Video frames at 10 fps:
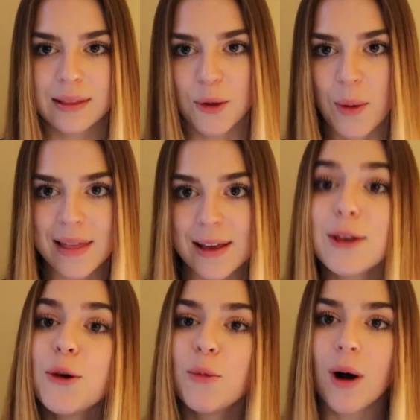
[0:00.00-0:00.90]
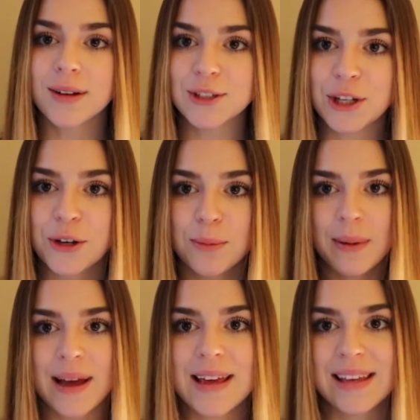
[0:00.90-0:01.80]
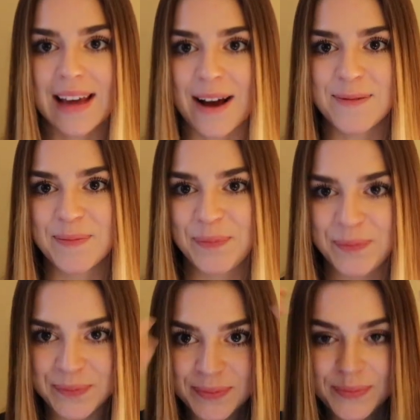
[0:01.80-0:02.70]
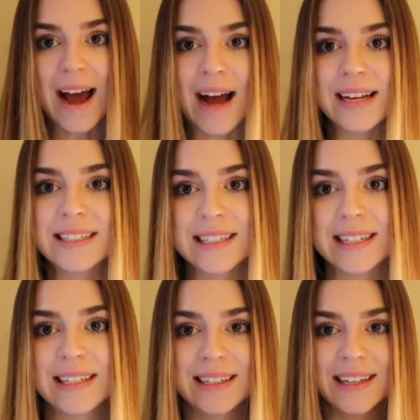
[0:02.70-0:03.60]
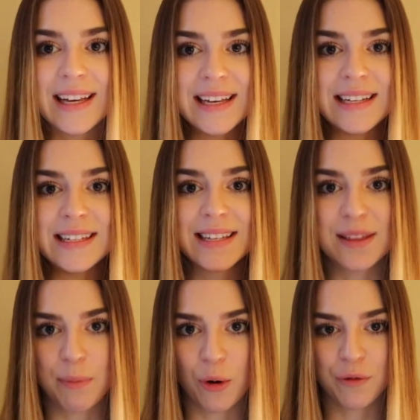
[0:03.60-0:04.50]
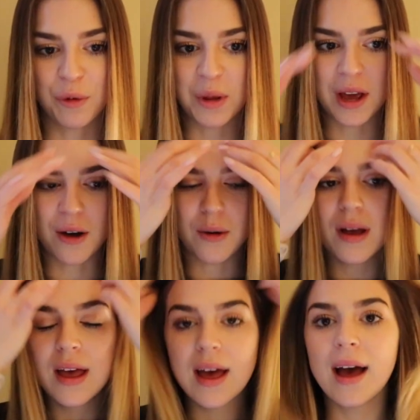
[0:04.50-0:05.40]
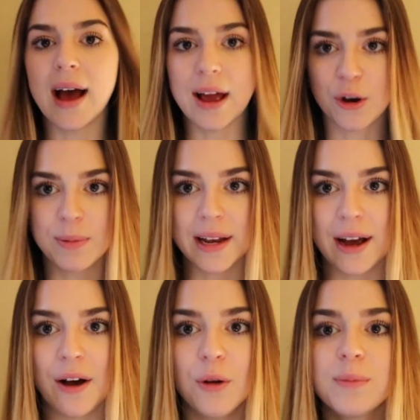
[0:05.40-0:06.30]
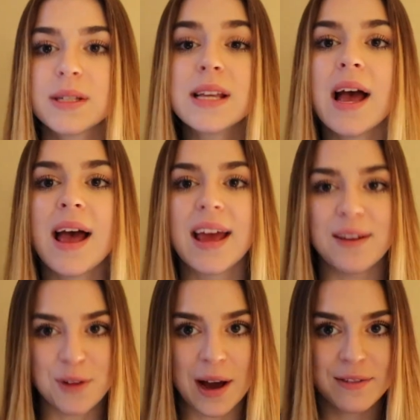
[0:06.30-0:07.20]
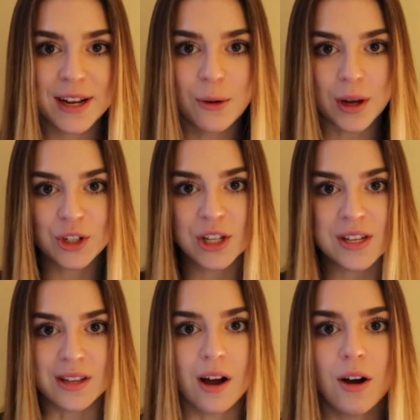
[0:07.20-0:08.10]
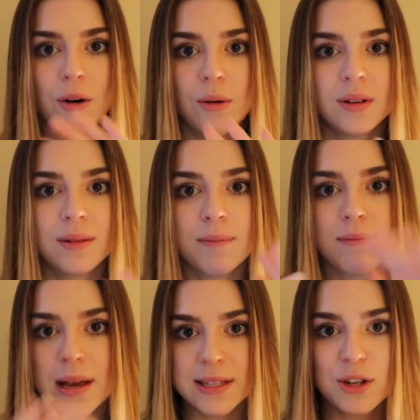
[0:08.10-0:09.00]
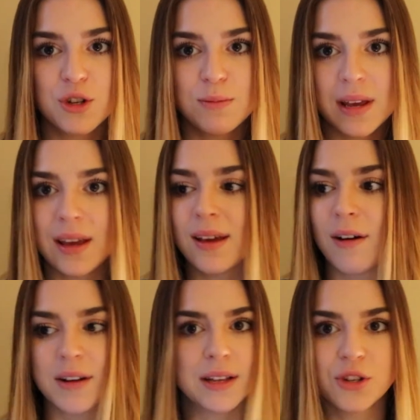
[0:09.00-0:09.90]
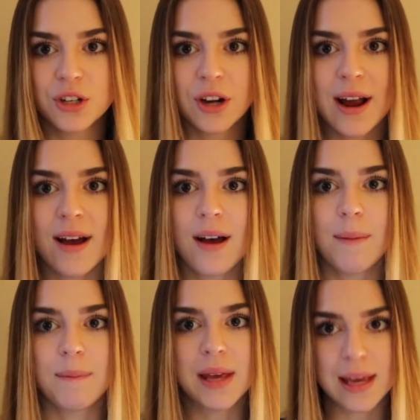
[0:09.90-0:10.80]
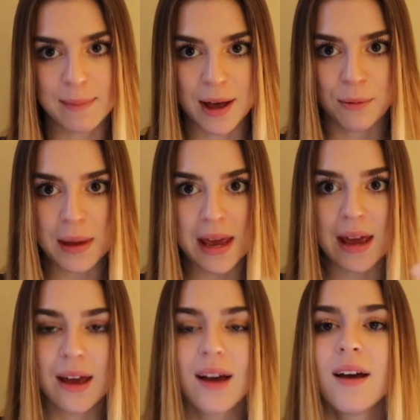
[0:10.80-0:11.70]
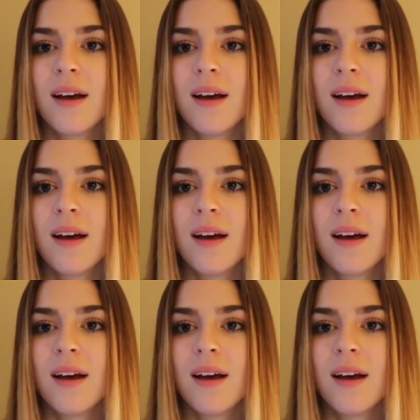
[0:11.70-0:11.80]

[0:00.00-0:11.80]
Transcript: the way that you want to, but yeah, that is the portfolio. I hope that helps. If you have any questions though, message me on Instagram, email me,